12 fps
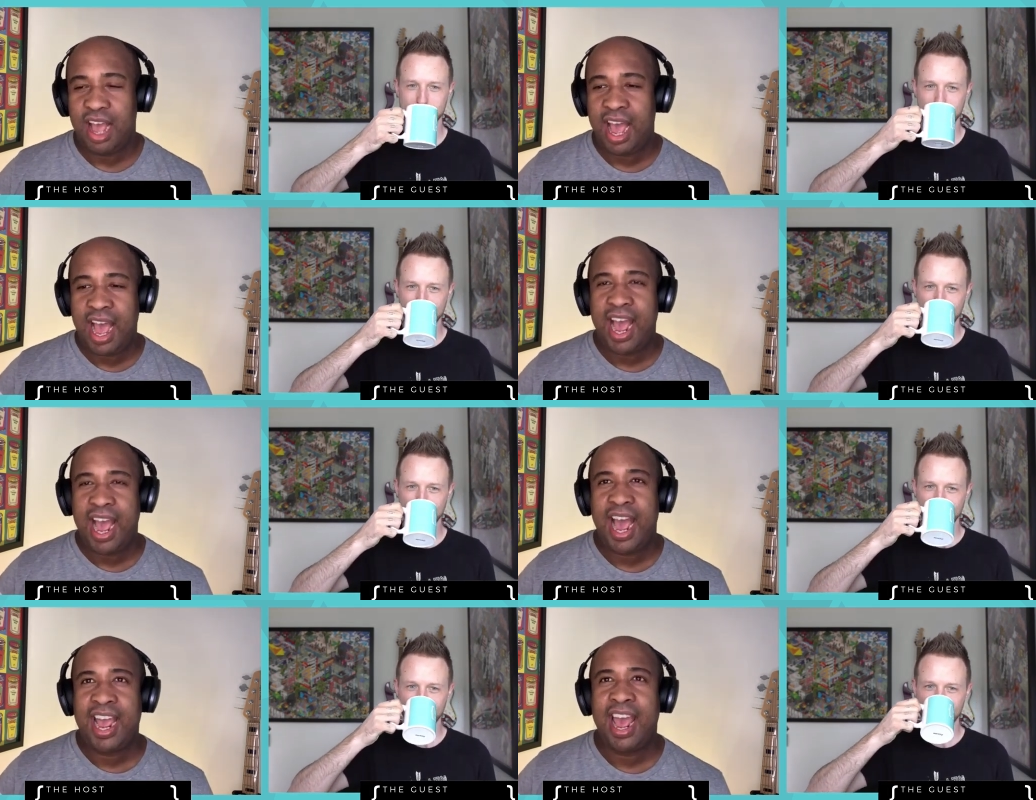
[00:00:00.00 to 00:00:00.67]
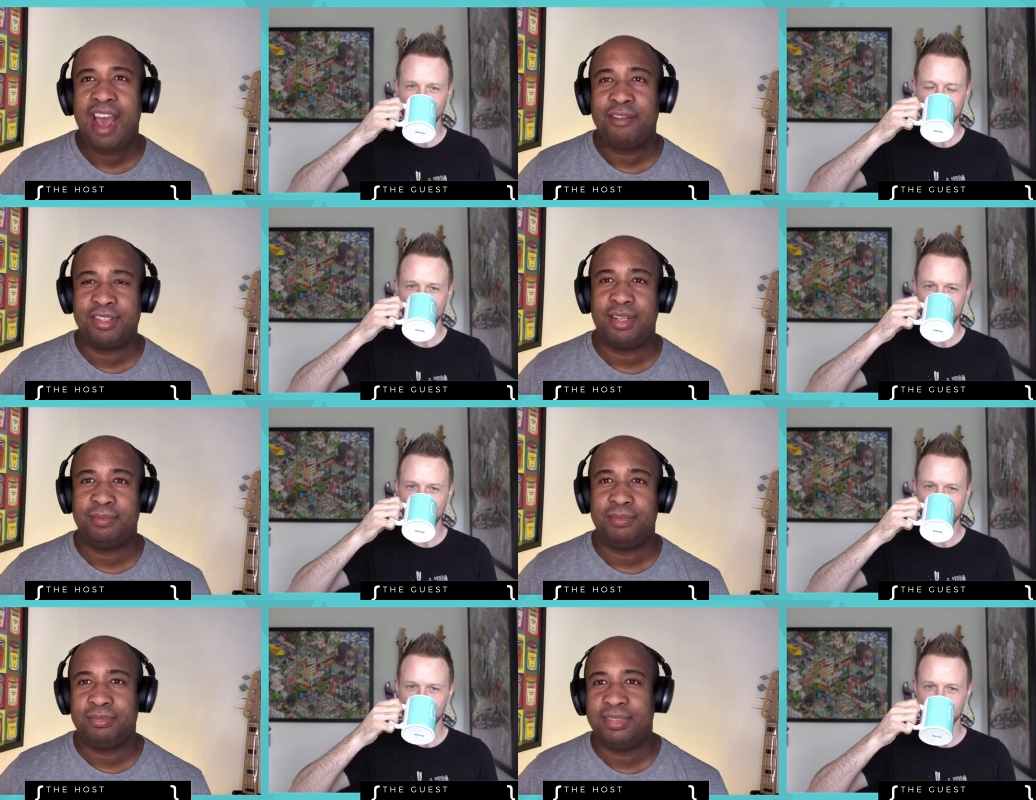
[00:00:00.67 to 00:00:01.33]
Speaker 1: I, I, have
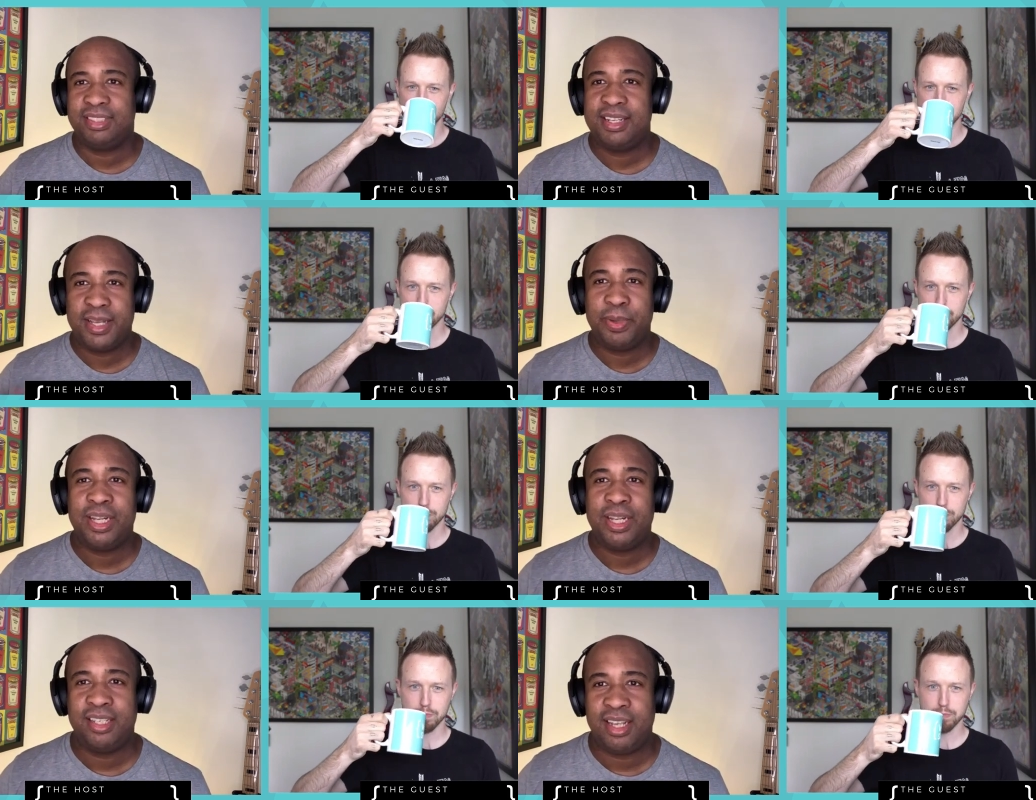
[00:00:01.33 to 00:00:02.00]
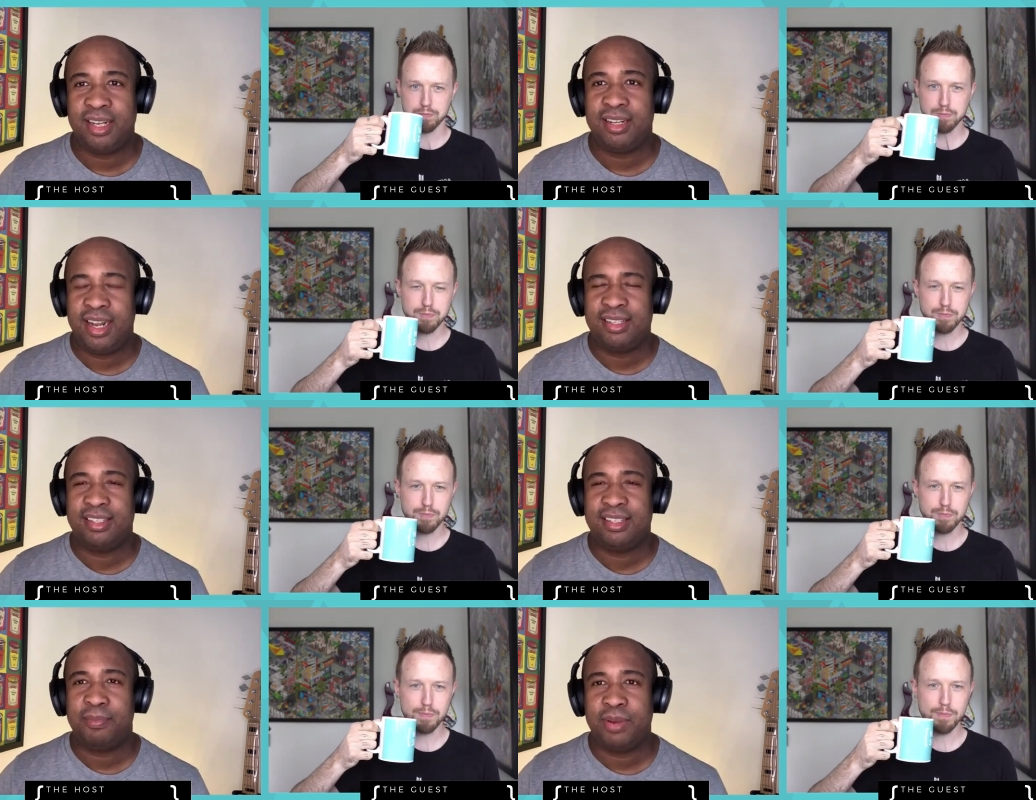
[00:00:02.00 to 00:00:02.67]
some sensibility and,
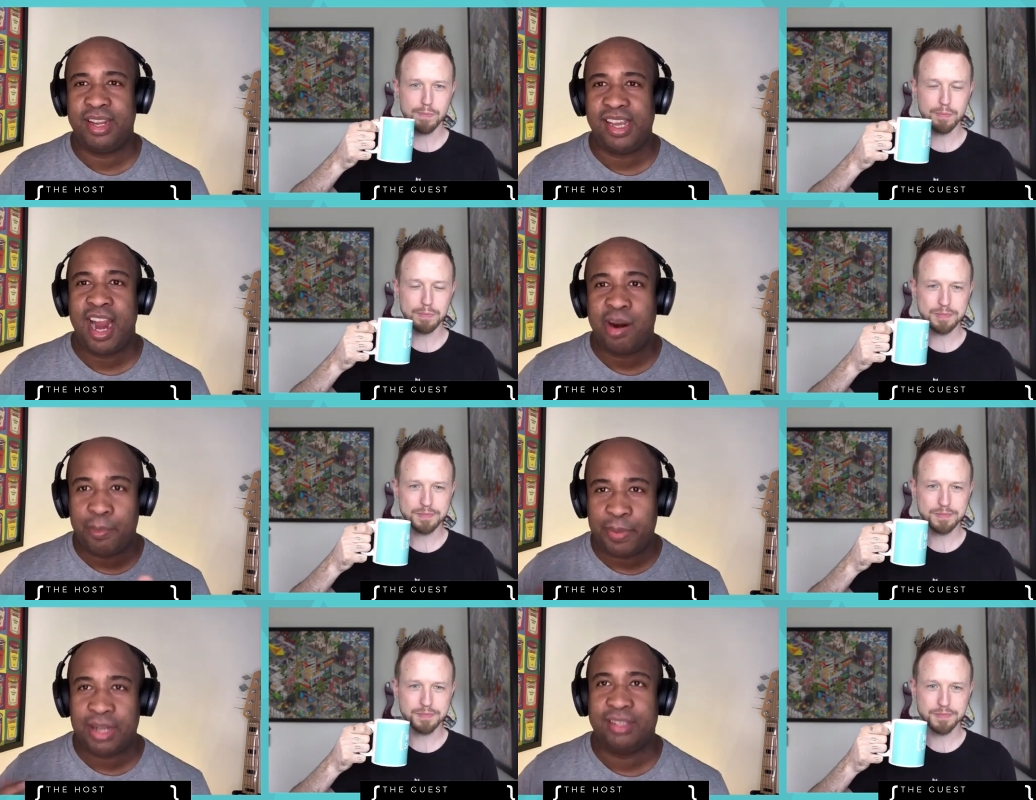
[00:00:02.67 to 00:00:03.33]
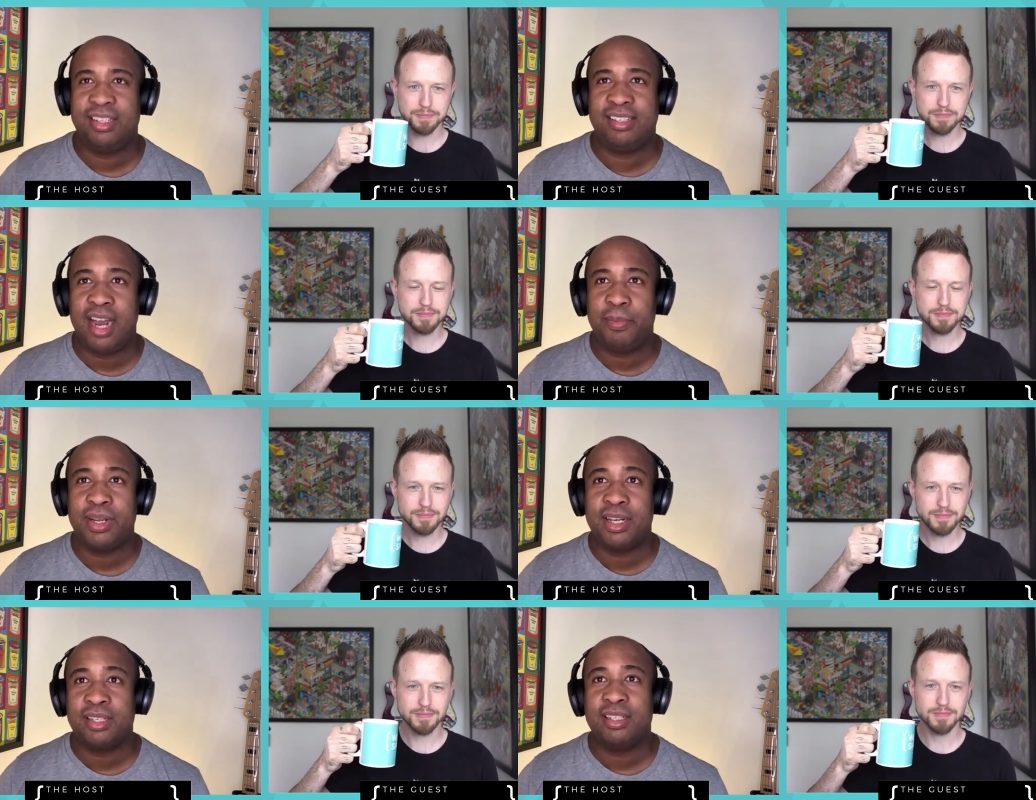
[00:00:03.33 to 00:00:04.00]
and some care about design
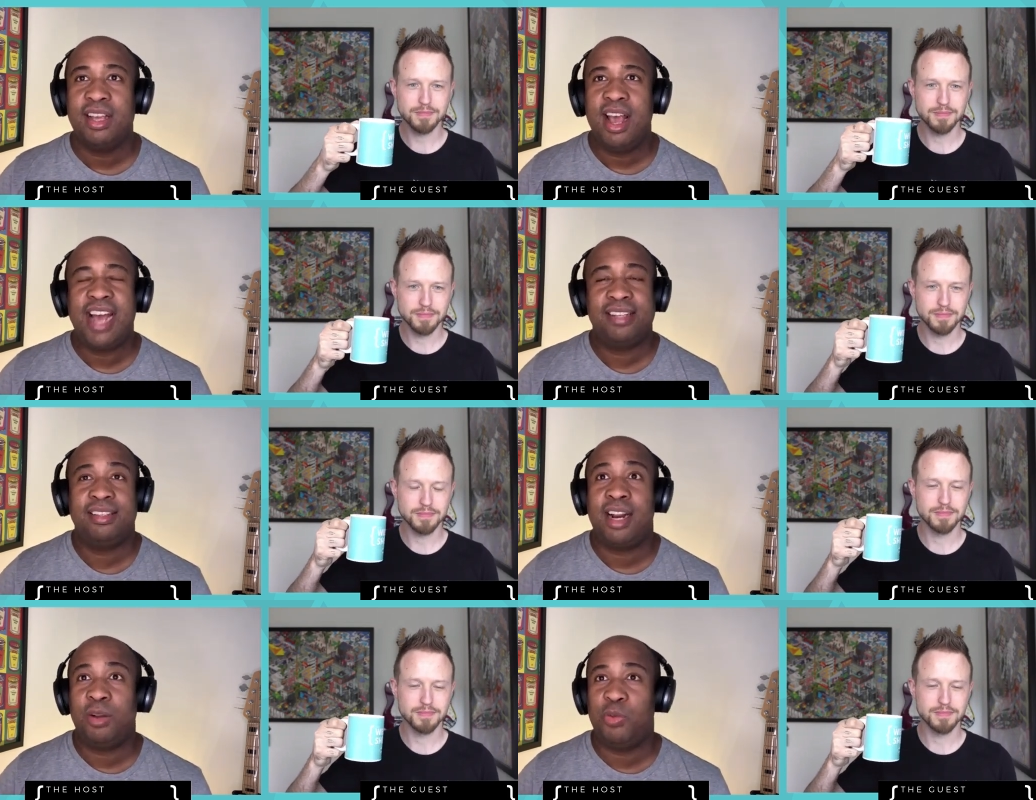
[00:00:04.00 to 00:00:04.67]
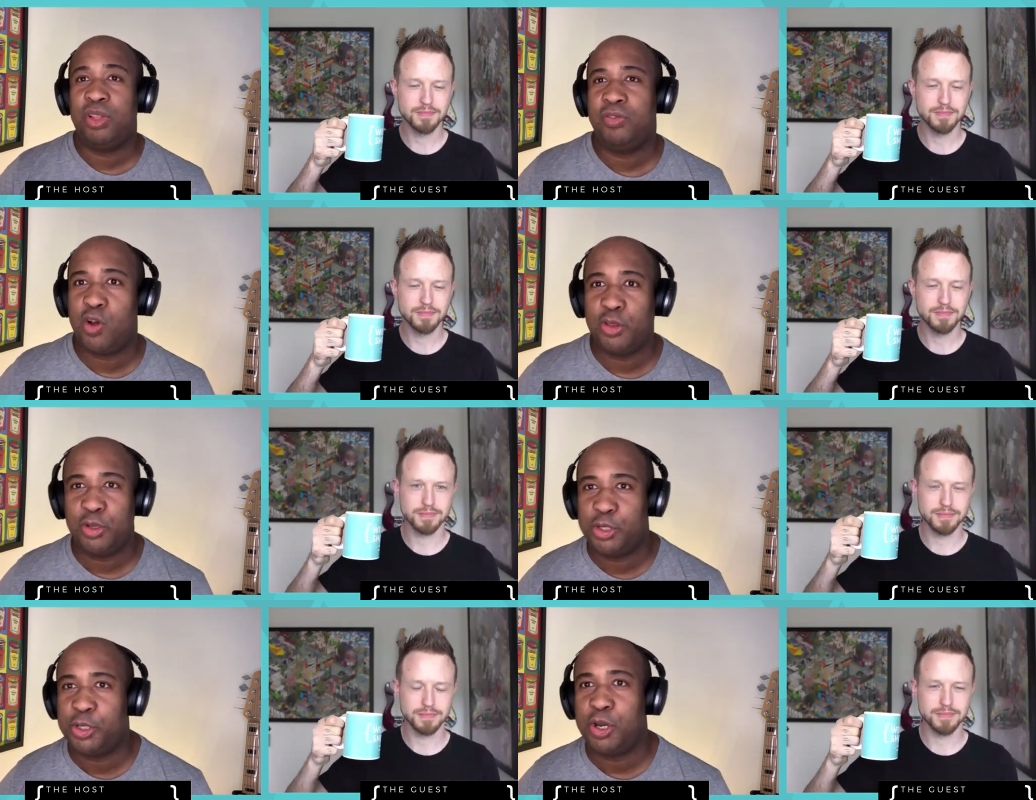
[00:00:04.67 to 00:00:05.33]
because I start with
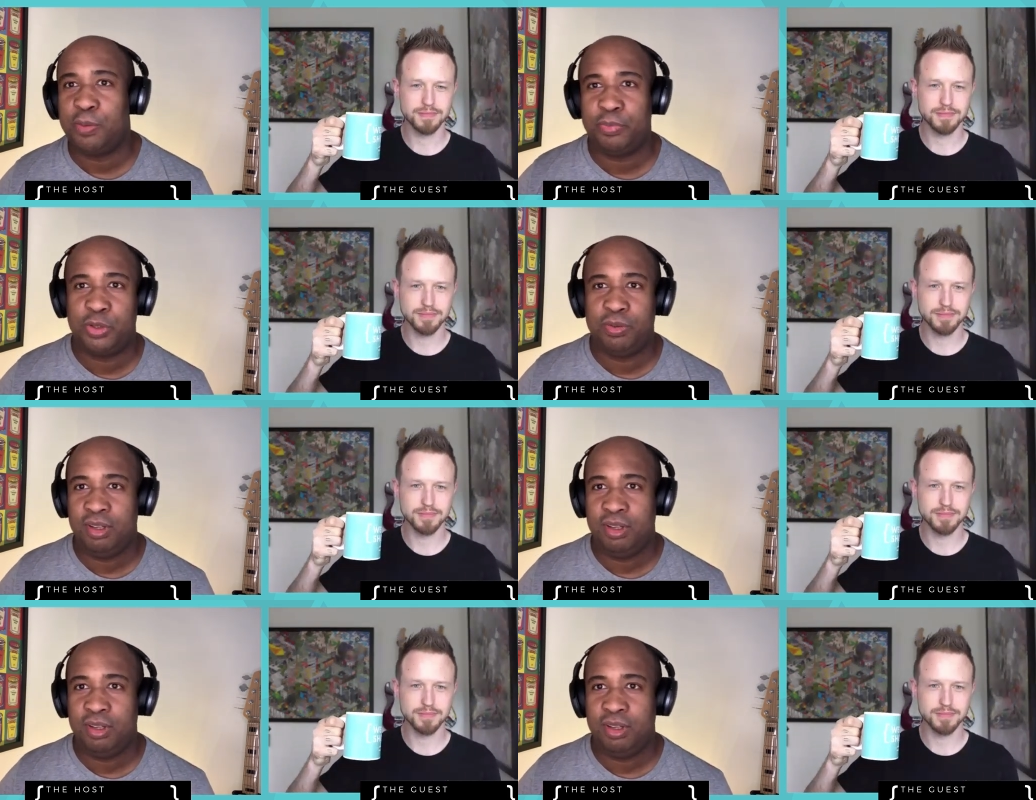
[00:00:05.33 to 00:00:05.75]
Photoshop